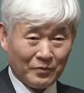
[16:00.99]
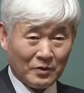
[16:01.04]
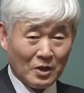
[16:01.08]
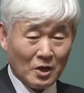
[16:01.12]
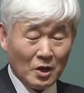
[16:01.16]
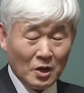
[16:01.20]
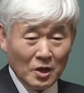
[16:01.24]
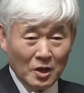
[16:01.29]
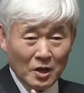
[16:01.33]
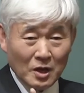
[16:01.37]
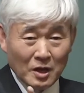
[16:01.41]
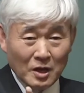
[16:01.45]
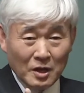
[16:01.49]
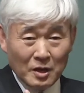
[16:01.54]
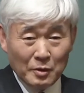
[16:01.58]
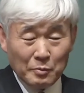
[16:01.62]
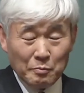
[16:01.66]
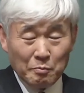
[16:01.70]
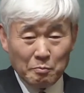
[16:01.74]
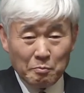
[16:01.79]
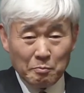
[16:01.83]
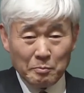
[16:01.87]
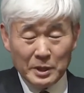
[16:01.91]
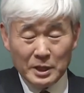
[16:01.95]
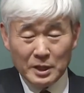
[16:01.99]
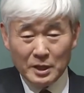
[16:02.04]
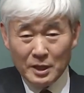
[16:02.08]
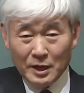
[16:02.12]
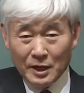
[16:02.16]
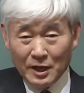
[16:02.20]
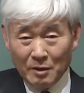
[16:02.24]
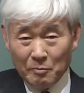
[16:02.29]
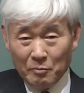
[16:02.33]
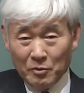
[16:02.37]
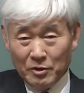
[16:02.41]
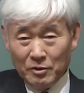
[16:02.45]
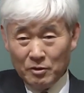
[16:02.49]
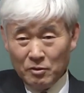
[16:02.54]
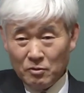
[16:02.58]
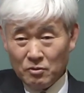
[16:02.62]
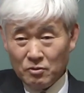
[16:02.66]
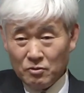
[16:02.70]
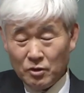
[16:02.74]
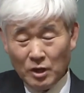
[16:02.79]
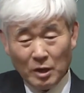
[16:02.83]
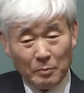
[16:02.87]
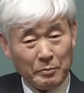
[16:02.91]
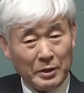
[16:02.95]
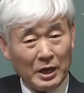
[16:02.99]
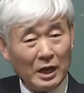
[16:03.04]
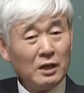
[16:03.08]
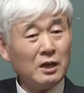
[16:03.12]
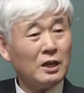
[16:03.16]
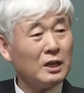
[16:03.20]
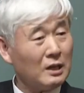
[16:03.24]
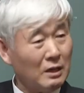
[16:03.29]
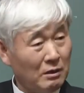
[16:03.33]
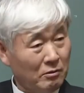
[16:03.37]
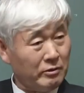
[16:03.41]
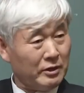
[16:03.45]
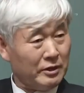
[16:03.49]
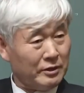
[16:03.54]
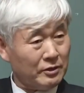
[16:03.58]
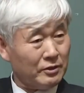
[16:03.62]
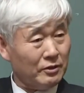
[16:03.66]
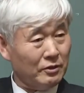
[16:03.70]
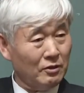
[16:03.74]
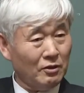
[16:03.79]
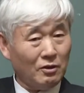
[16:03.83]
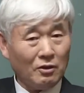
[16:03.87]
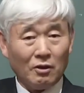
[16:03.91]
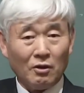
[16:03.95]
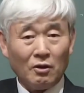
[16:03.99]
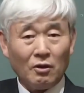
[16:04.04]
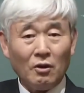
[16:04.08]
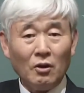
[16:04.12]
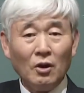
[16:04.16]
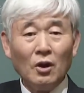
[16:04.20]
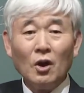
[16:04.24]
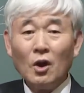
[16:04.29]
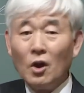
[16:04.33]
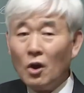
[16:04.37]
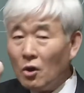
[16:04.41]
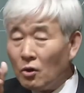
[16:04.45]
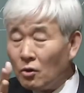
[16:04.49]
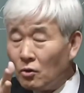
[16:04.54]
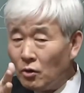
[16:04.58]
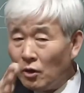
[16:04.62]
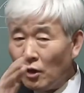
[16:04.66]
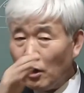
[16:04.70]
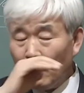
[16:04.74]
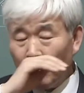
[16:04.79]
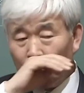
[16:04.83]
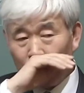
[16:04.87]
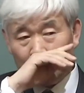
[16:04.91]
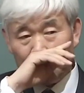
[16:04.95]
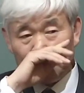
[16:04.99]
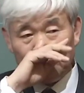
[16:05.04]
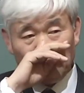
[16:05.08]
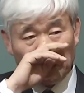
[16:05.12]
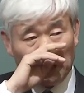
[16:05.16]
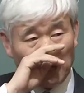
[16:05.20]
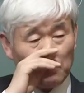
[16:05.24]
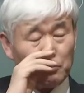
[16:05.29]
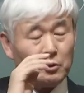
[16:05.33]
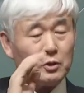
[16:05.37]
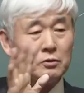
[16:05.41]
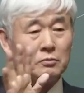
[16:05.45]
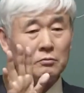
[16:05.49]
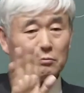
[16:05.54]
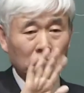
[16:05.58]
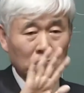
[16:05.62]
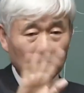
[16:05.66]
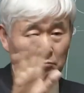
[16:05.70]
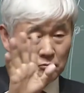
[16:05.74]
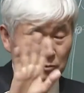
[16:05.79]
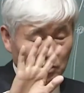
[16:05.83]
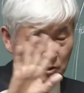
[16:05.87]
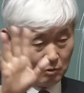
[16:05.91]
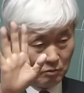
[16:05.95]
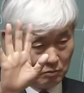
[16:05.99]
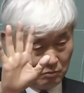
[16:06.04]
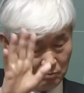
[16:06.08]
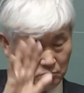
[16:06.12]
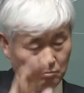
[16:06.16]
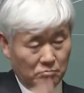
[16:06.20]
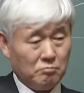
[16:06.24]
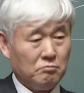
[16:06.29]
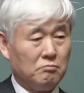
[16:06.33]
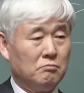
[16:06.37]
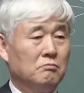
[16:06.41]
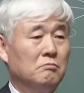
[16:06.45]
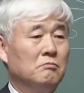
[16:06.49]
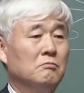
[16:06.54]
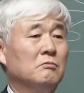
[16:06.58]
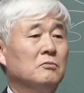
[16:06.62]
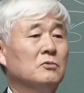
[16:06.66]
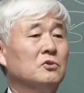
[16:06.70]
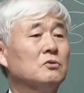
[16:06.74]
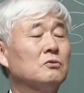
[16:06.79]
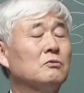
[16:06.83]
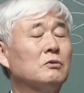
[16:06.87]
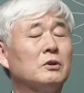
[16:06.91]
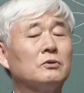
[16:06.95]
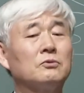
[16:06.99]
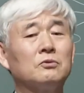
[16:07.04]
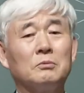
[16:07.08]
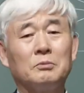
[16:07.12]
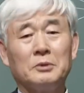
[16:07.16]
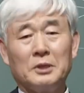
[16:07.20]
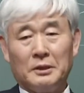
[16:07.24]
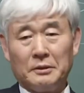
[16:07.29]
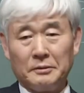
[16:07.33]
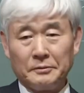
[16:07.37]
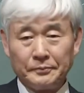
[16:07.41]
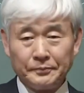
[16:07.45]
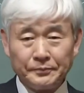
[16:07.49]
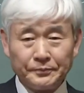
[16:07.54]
I explained earlier, is a type of charm. And if you don't have it, you won't be able to succeed.